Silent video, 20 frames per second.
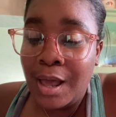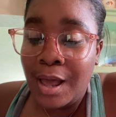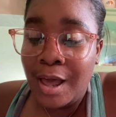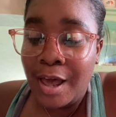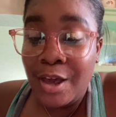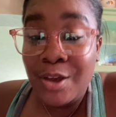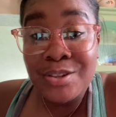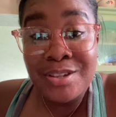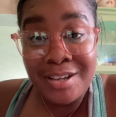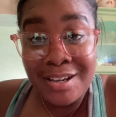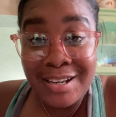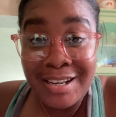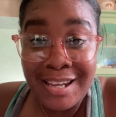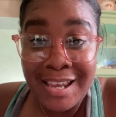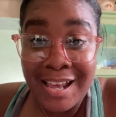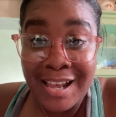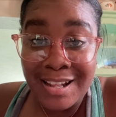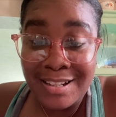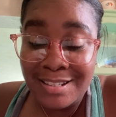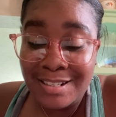I used to go to
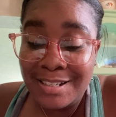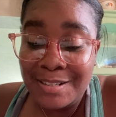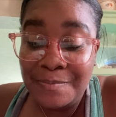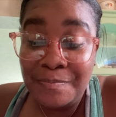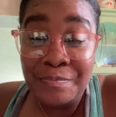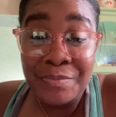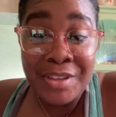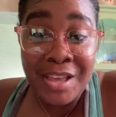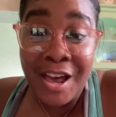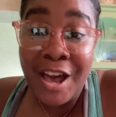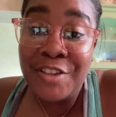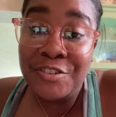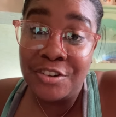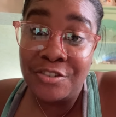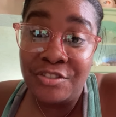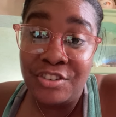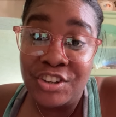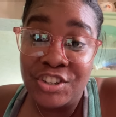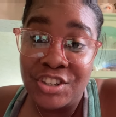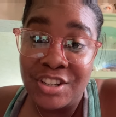canteen and have some
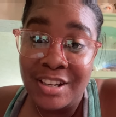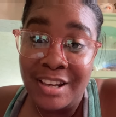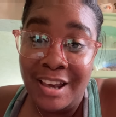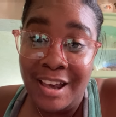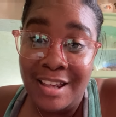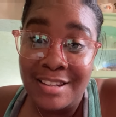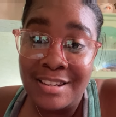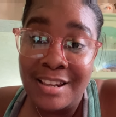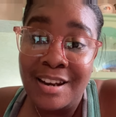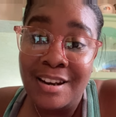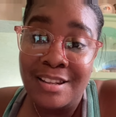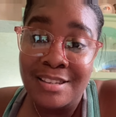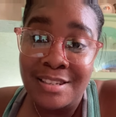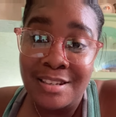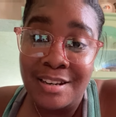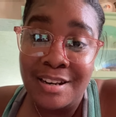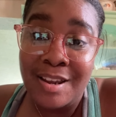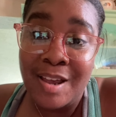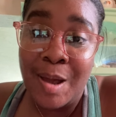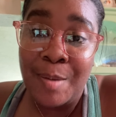fish cakes and a
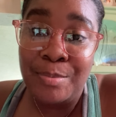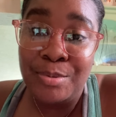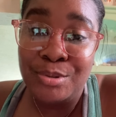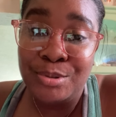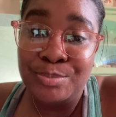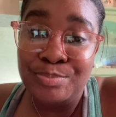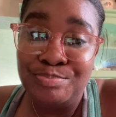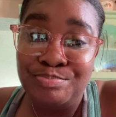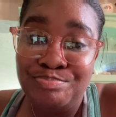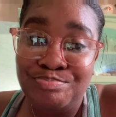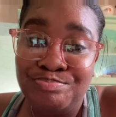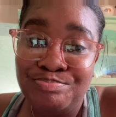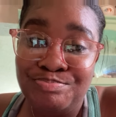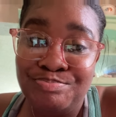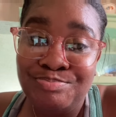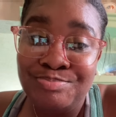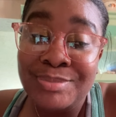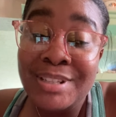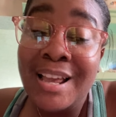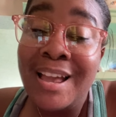sunny apple.
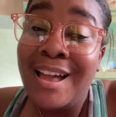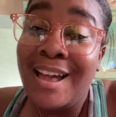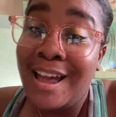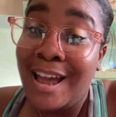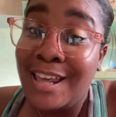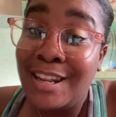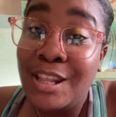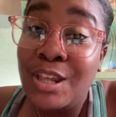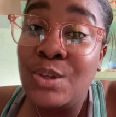And I